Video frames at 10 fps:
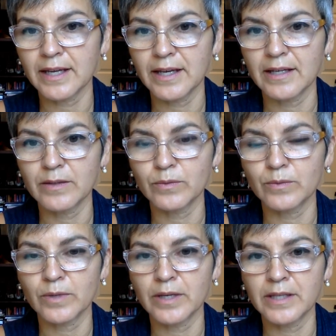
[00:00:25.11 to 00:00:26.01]

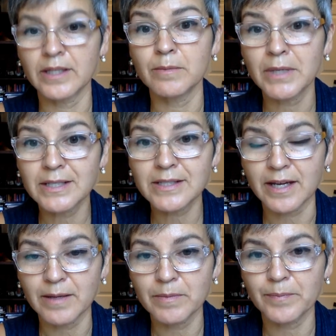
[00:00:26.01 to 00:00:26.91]
And in the
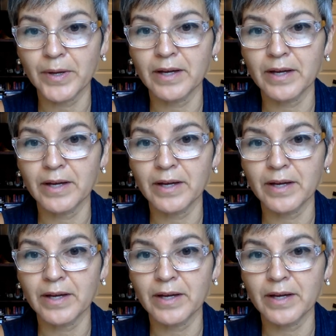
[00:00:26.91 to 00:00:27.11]
meantime,